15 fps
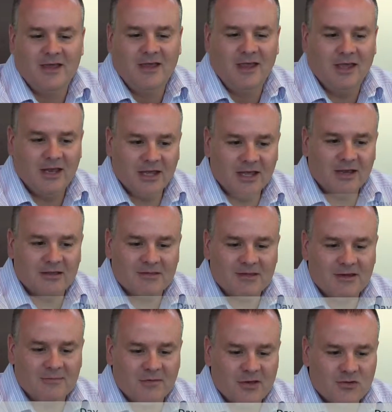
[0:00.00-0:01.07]
And again, it's
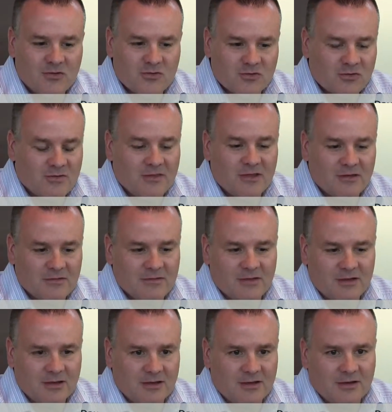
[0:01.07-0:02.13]
innovation, just things
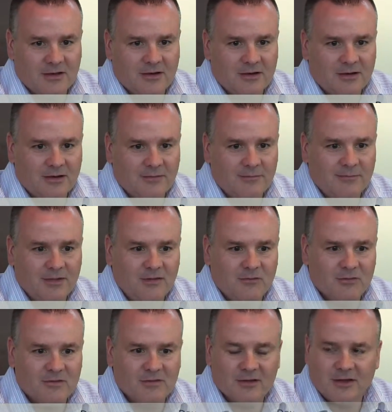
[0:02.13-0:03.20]
like he
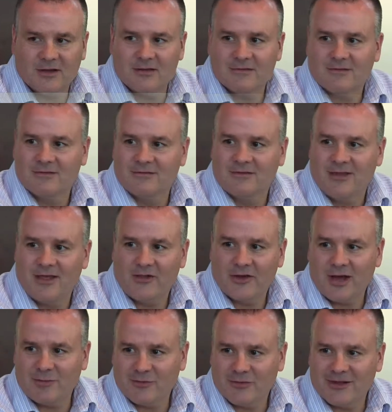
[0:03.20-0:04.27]
recently got his
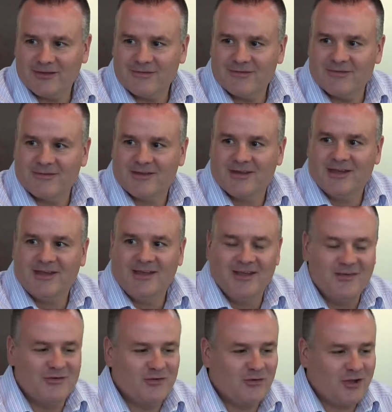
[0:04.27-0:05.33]
helicopter license.
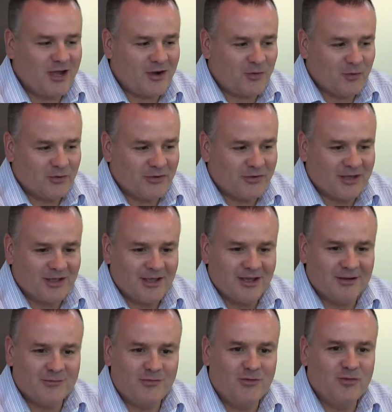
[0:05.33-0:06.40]
So now we're looking
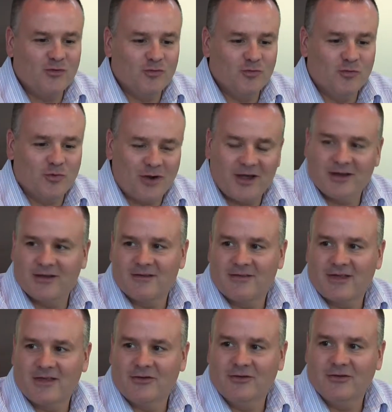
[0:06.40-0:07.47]
at a few products
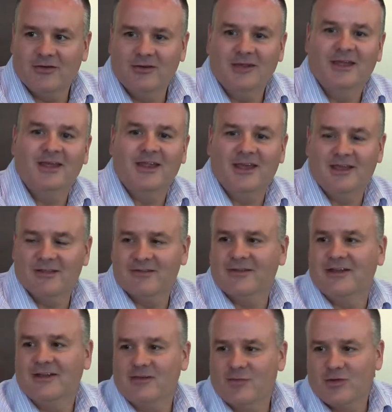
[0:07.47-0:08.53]
that could enhance
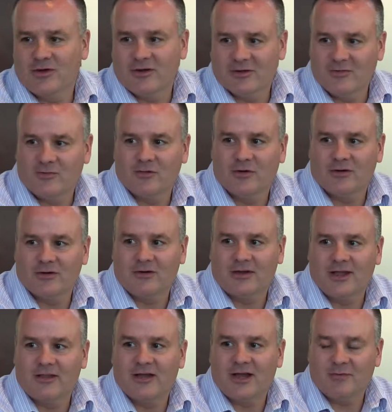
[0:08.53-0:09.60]
that experience for a
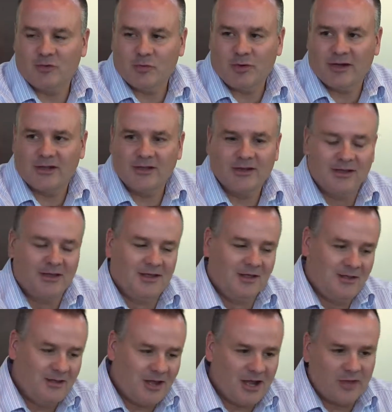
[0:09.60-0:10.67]
helicopter pilot,
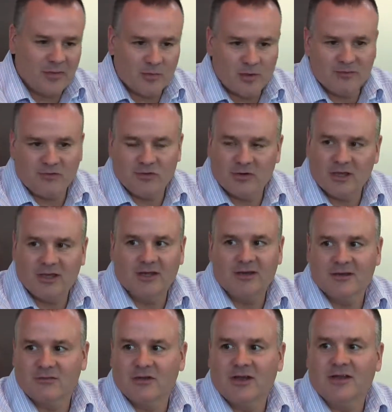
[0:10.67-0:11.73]
height above terrain,
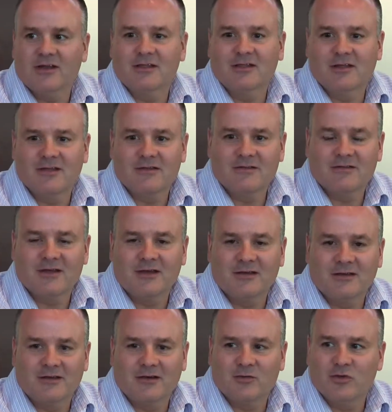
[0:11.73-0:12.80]
different kind of things
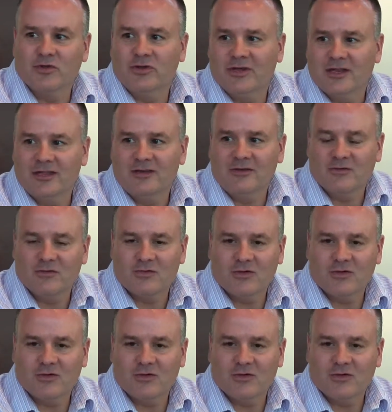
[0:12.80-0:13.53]
that we're looking into.